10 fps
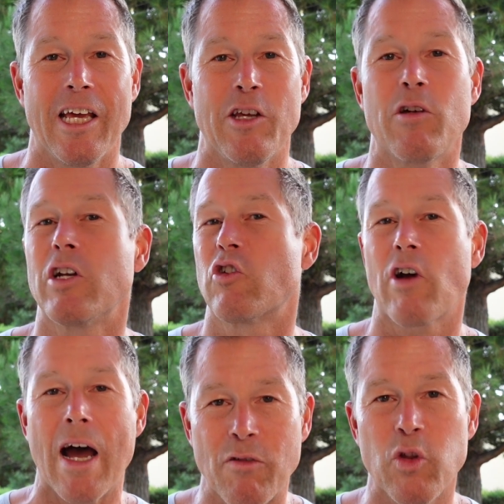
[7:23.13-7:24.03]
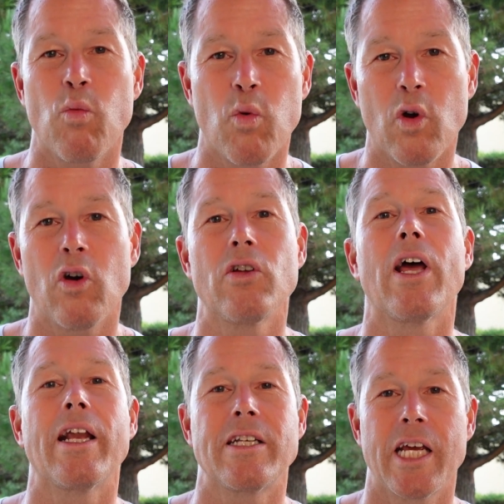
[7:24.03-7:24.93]
You can travel the world
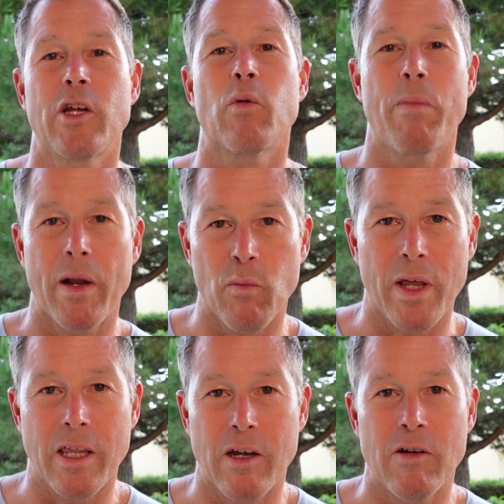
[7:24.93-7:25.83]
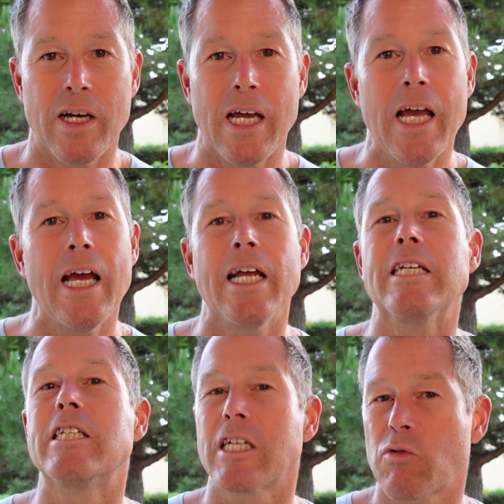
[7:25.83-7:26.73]
and take your pet with you.
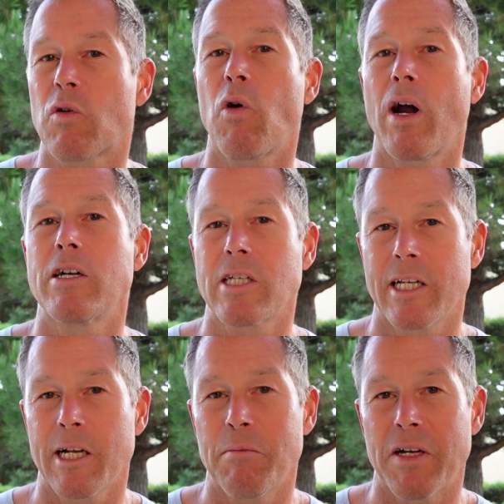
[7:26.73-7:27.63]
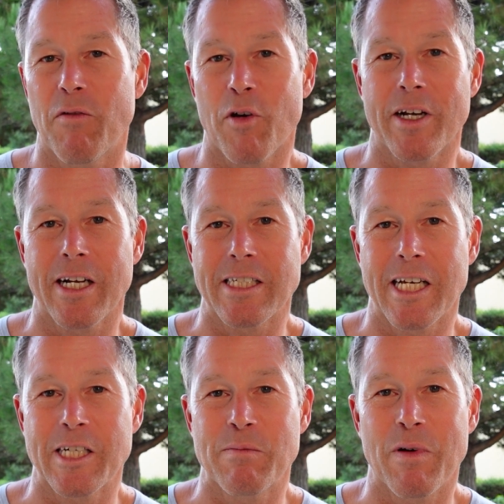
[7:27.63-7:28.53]
Just requires a little bit of
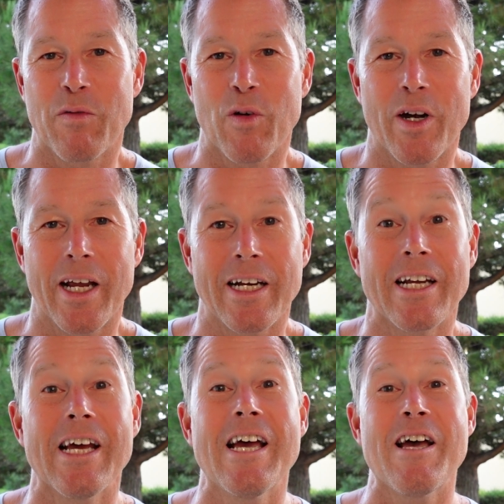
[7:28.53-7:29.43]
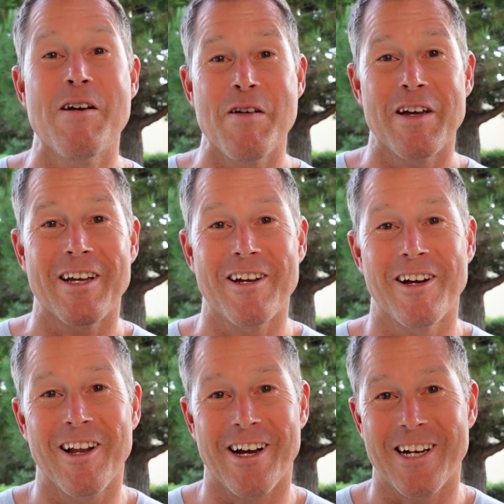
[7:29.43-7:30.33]
organization beforehand. Good
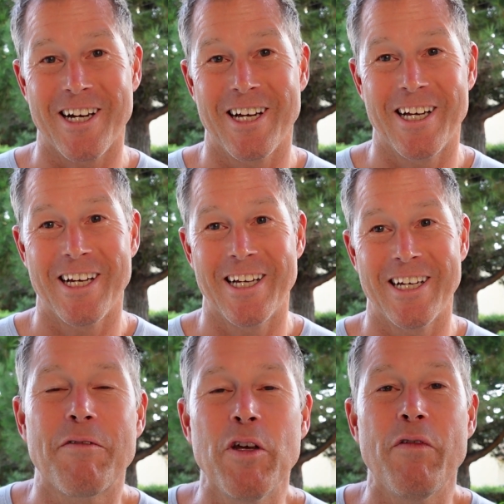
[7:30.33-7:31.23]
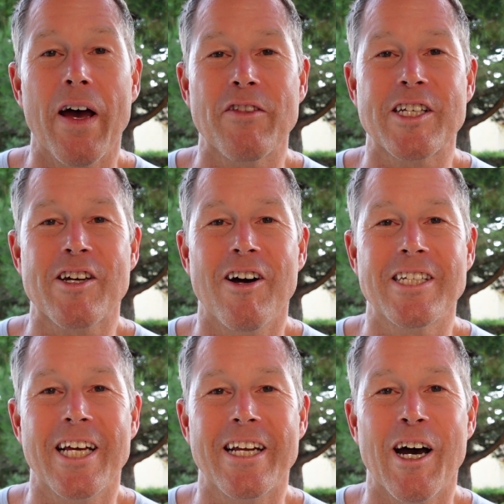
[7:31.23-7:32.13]
luck. If you found this
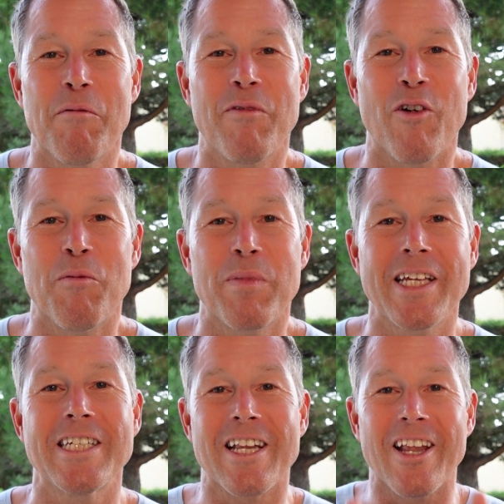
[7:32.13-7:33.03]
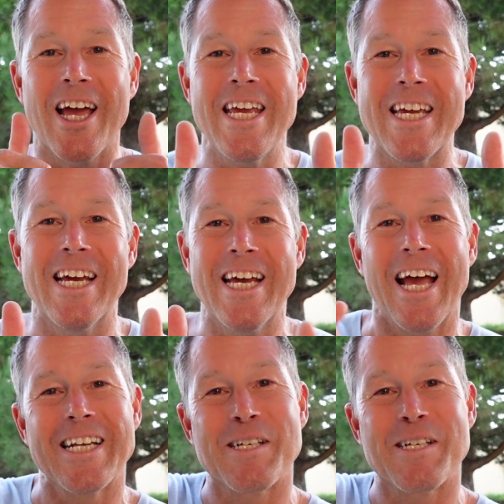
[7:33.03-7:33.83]
content helpful, please like and